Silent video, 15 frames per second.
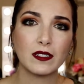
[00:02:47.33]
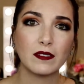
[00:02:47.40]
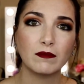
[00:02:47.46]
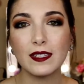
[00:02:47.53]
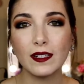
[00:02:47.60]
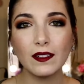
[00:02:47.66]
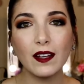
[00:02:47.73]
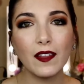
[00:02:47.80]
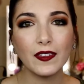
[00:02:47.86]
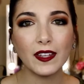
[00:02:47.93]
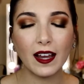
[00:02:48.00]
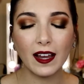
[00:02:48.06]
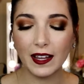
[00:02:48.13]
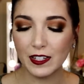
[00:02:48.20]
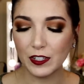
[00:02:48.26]
Still on the
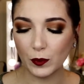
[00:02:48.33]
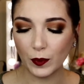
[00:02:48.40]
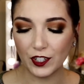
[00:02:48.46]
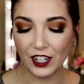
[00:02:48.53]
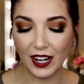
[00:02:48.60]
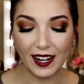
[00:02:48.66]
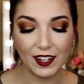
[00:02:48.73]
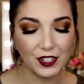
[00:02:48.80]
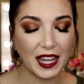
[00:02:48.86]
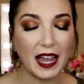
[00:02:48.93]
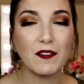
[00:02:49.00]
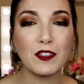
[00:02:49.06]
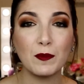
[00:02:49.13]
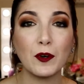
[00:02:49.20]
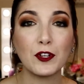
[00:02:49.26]
eyes, which I actually
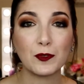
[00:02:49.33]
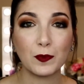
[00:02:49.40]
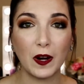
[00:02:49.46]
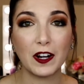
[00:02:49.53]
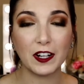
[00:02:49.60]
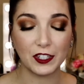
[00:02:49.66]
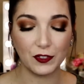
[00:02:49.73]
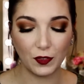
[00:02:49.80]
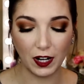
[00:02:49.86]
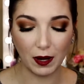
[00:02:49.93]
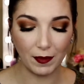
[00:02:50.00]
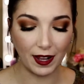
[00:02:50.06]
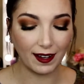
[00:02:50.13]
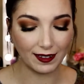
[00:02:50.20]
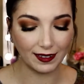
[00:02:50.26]
have the most products for, I'm
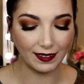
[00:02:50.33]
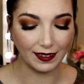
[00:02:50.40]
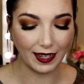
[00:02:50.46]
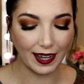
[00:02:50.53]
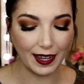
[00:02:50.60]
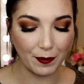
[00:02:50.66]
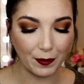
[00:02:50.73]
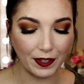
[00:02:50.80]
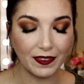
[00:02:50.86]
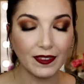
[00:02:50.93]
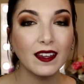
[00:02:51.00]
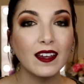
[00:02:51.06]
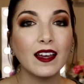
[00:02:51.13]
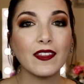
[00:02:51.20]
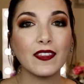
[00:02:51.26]
not going to lie, but
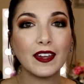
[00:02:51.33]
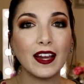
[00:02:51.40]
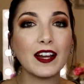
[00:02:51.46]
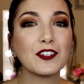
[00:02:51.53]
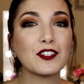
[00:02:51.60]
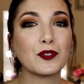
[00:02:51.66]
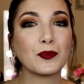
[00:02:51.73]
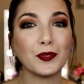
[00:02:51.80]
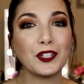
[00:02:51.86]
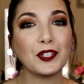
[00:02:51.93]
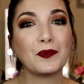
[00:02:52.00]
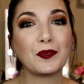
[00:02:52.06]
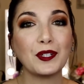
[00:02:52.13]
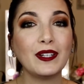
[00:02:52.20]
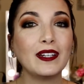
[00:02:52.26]
the eyes are really
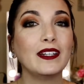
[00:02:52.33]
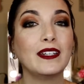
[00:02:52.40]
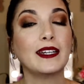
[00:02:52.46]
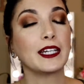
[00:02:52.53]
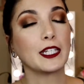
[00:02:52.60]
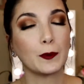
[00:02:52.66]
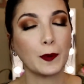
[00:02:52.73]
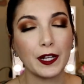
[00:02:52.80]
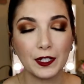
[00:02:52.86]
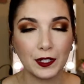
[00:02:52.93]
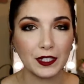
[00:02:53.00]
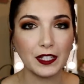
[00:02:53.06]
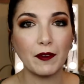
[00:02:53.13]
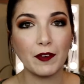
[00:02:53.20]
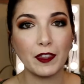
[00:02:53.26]
where you can express
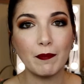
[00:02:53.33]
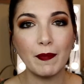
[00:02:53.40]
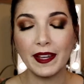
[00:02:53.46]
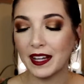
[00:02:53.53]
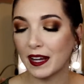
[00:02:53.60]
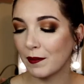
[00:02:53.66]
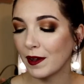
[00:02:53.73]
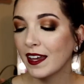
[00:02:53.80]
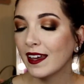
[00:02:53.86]
yourself with makeup.